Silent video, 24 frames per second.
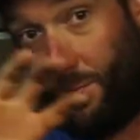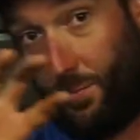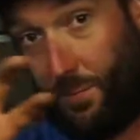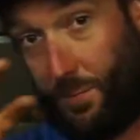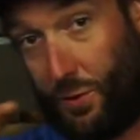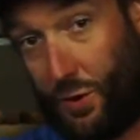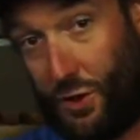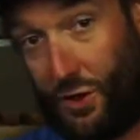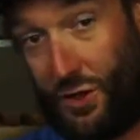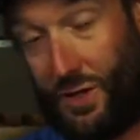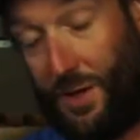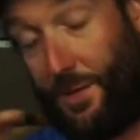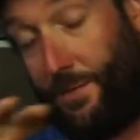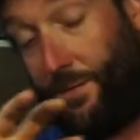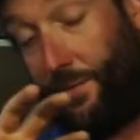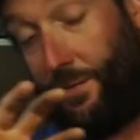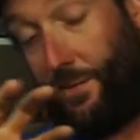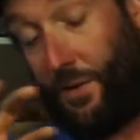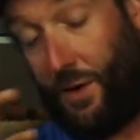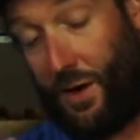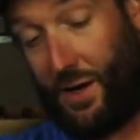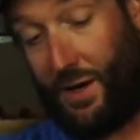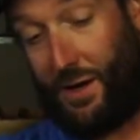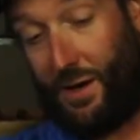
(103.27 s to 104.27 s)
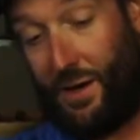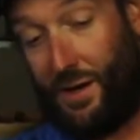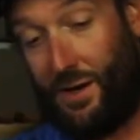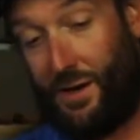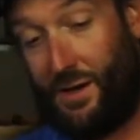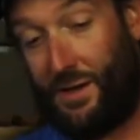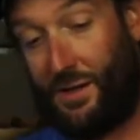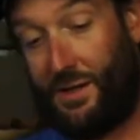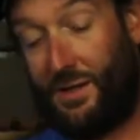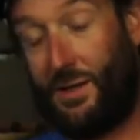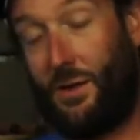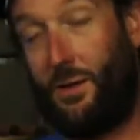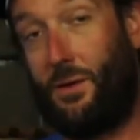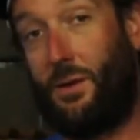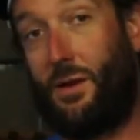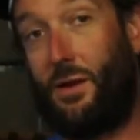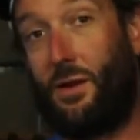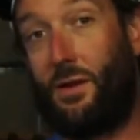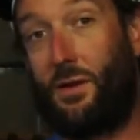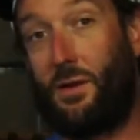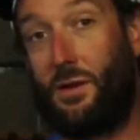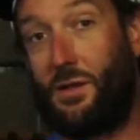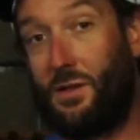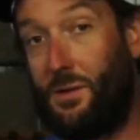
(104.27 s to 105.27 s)
pushed up front, so
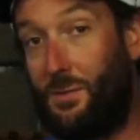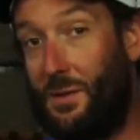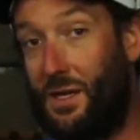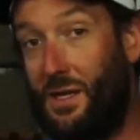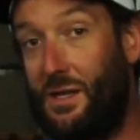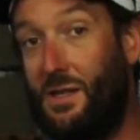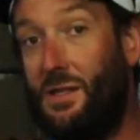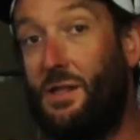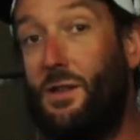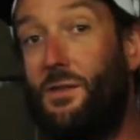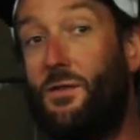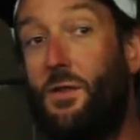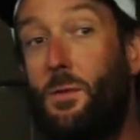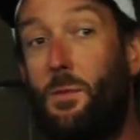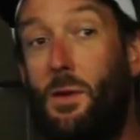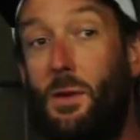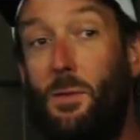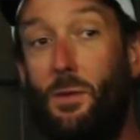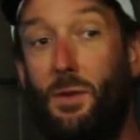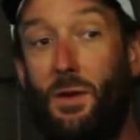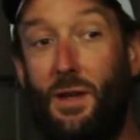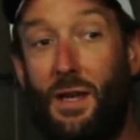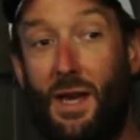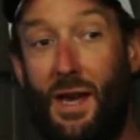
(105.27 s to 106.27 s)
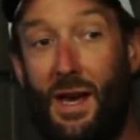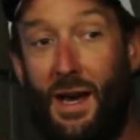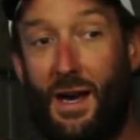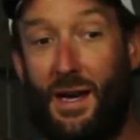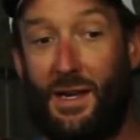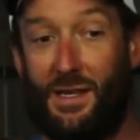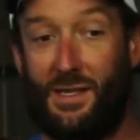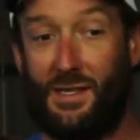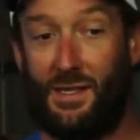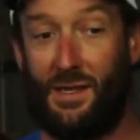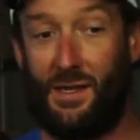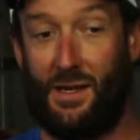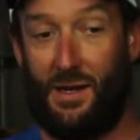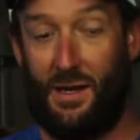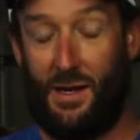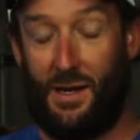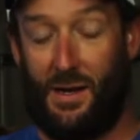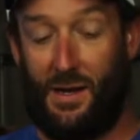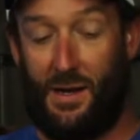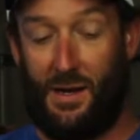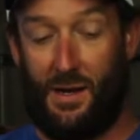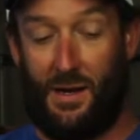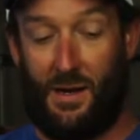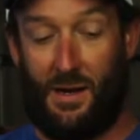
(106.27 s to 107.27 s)
it's going to be easier for people to cast,
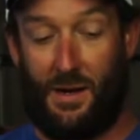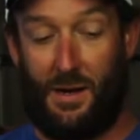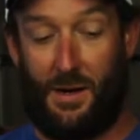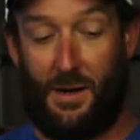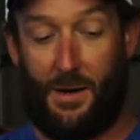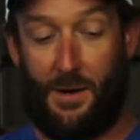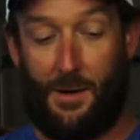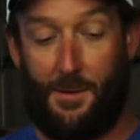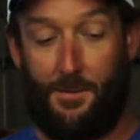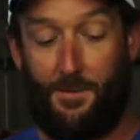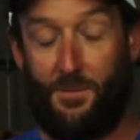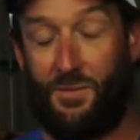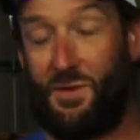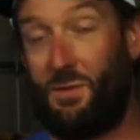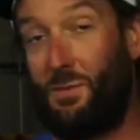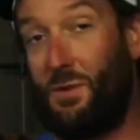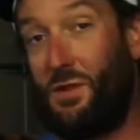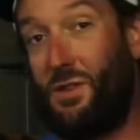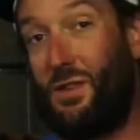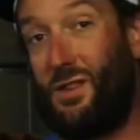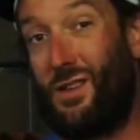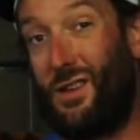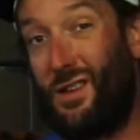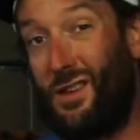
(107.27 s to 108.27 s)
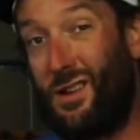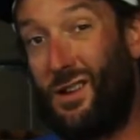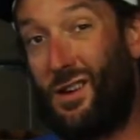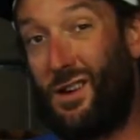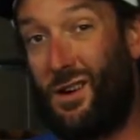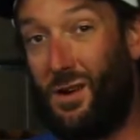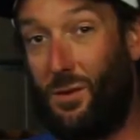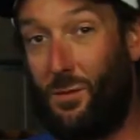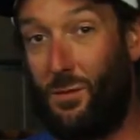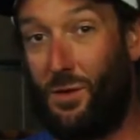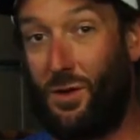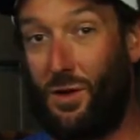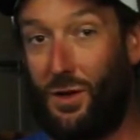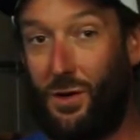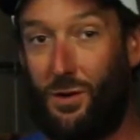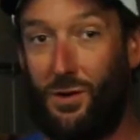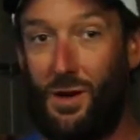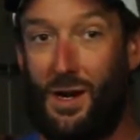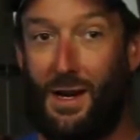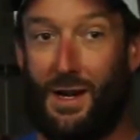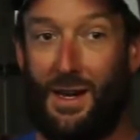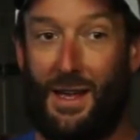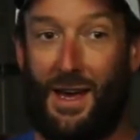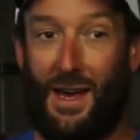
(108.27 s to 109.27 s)
especially that aren't really
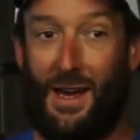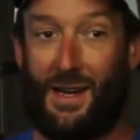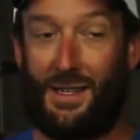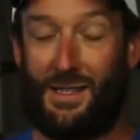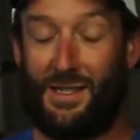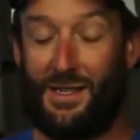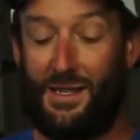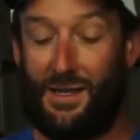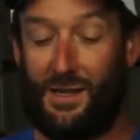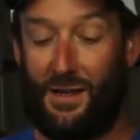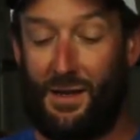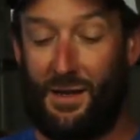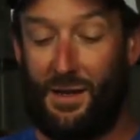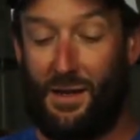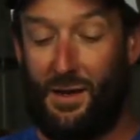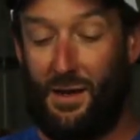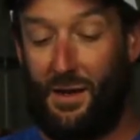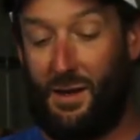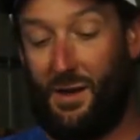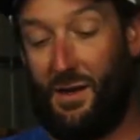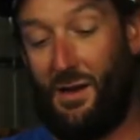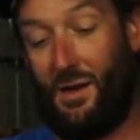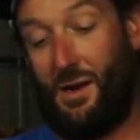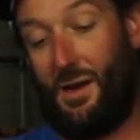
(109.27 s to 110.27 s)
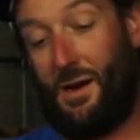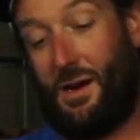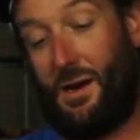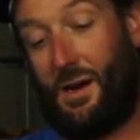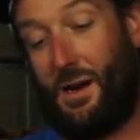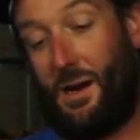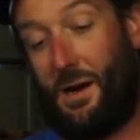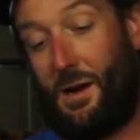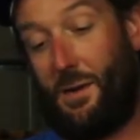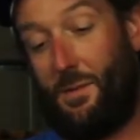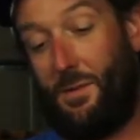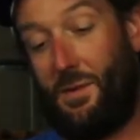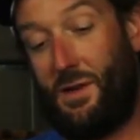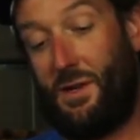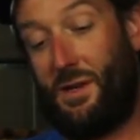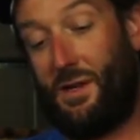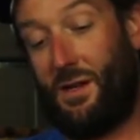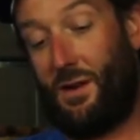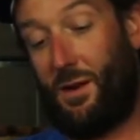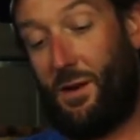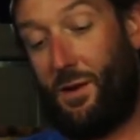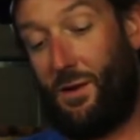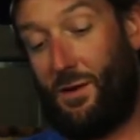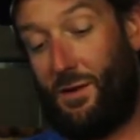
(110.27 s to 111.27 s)
great at casting.
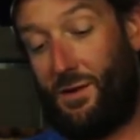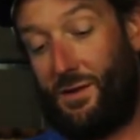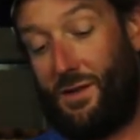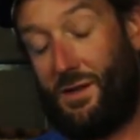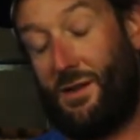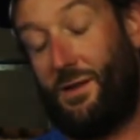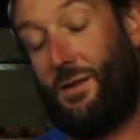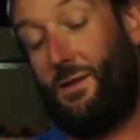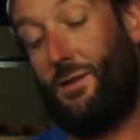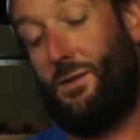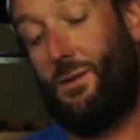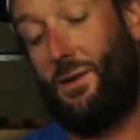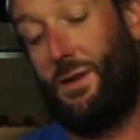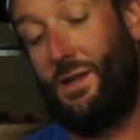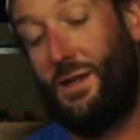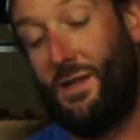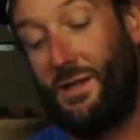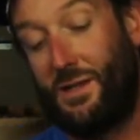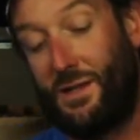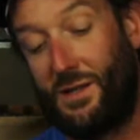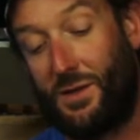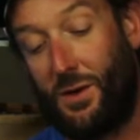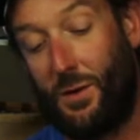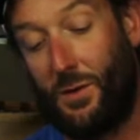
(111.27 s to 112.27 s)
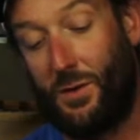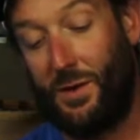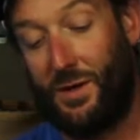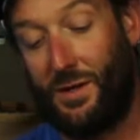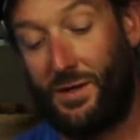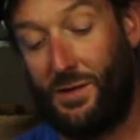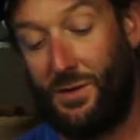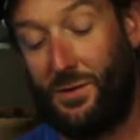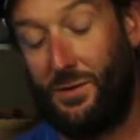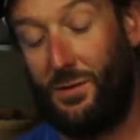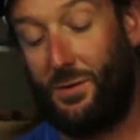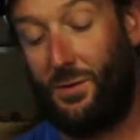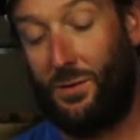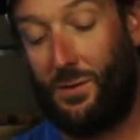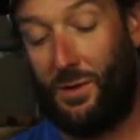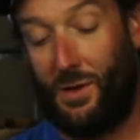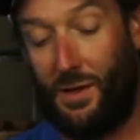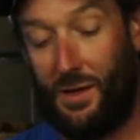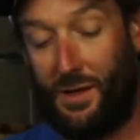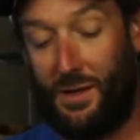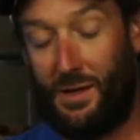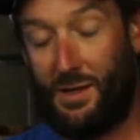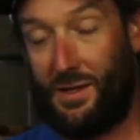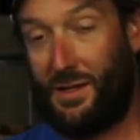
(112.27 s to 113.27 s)
It also is going to
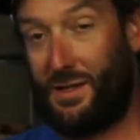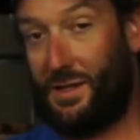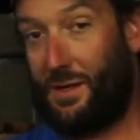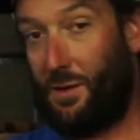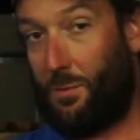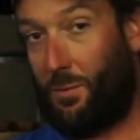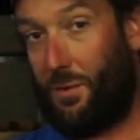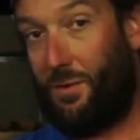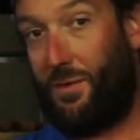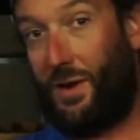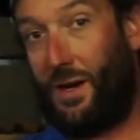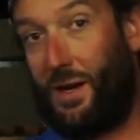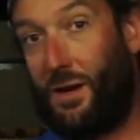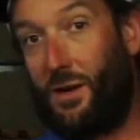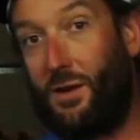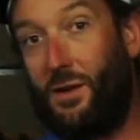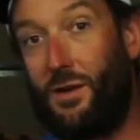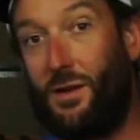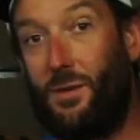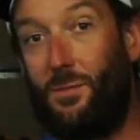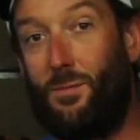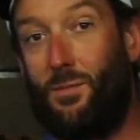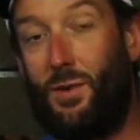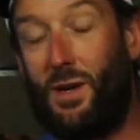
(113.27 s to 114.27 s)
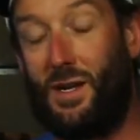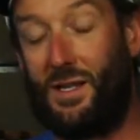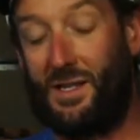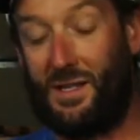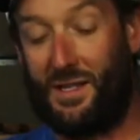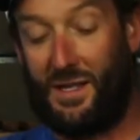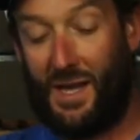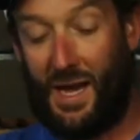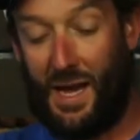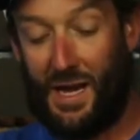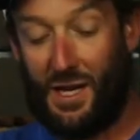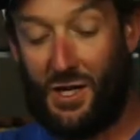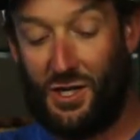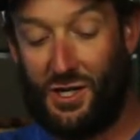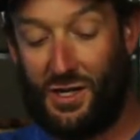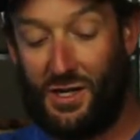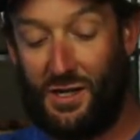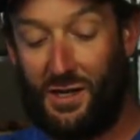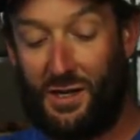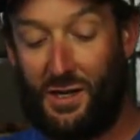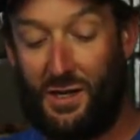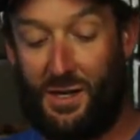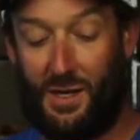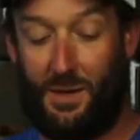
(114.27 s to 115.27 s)
still provide a good
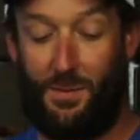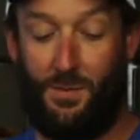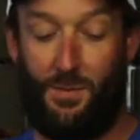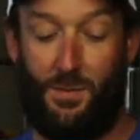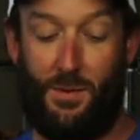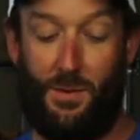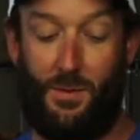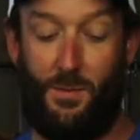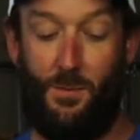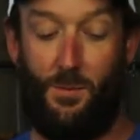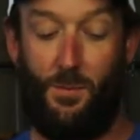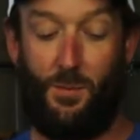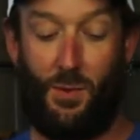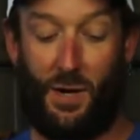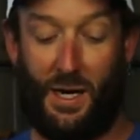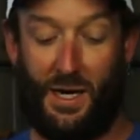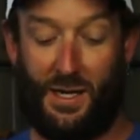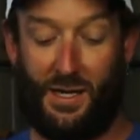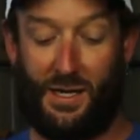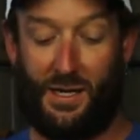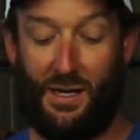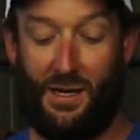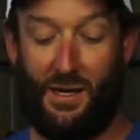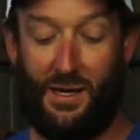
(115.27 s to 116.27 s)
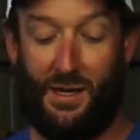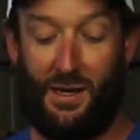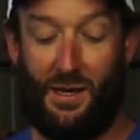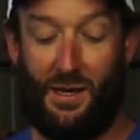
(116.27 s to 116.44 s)
presentation, but